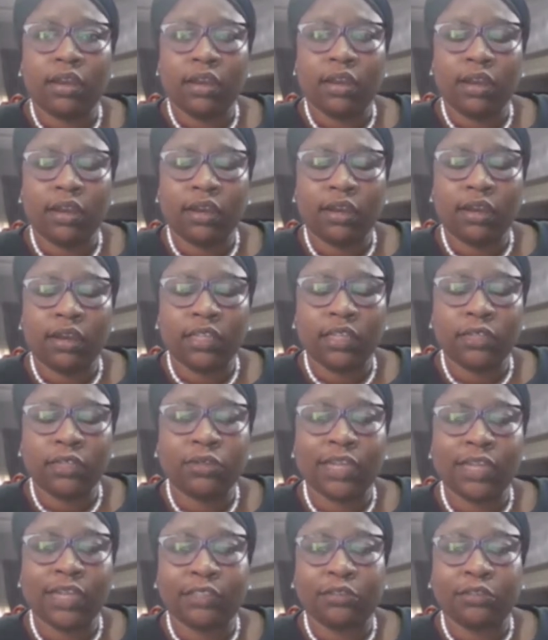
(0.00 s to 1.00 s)

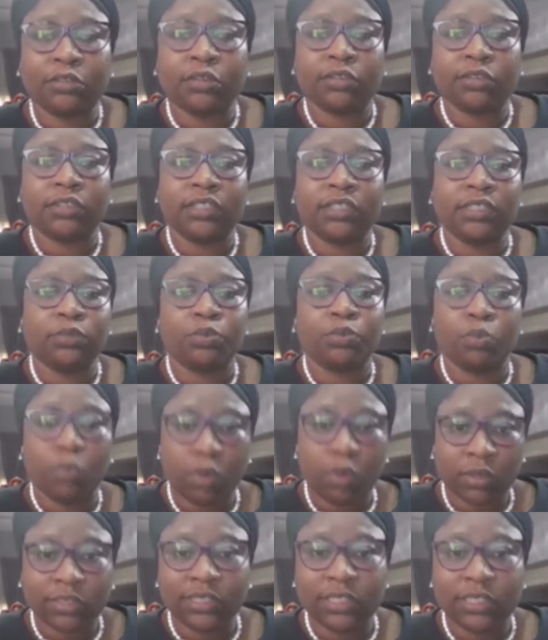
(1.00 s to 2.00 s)
that trust is
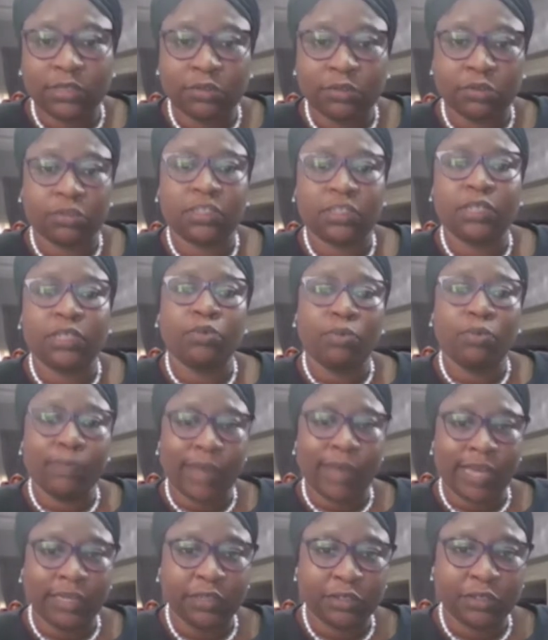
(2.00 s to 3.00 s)
what the trustee will
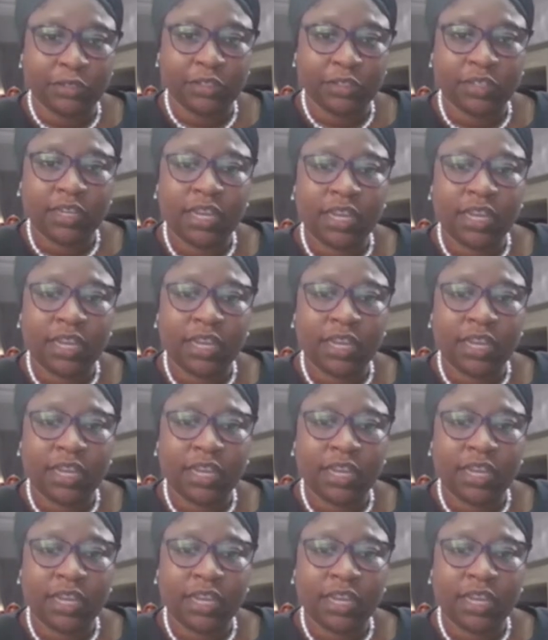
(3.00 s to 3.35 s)
manage.